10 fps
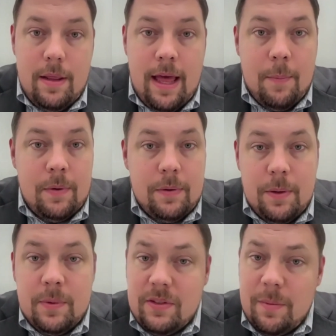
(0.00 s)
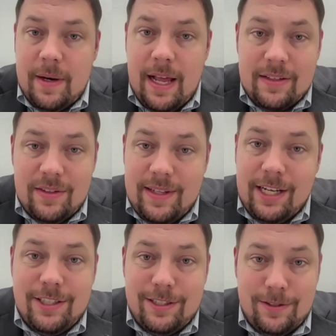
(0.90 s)
There was a little bit of
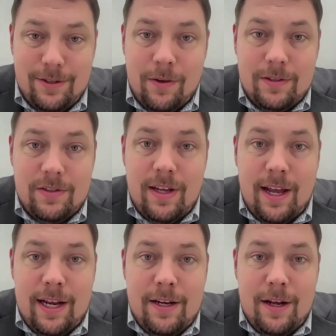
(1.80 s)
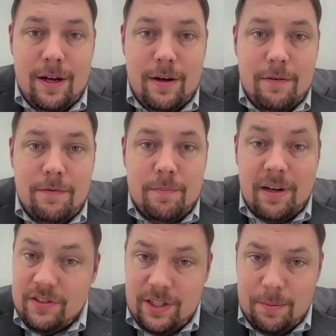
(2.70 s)
hesitation on the side of
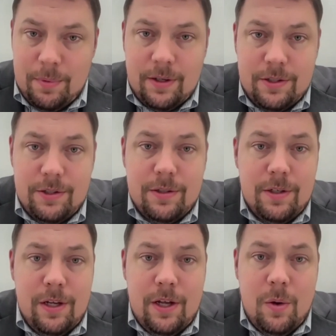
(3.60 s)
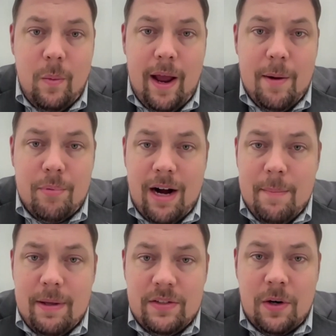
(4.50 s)
President Bush when
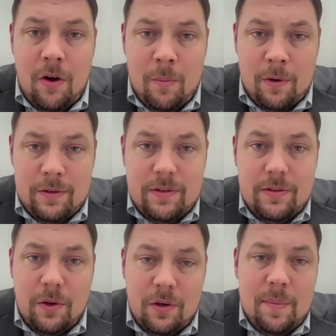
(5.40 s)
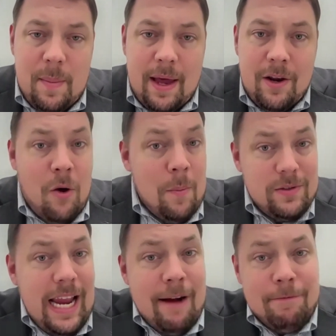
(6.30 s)
Prime Minister Olmert told him about it
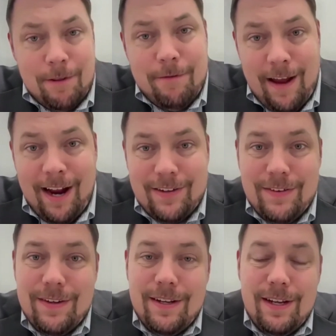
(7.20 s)
almost after the fact.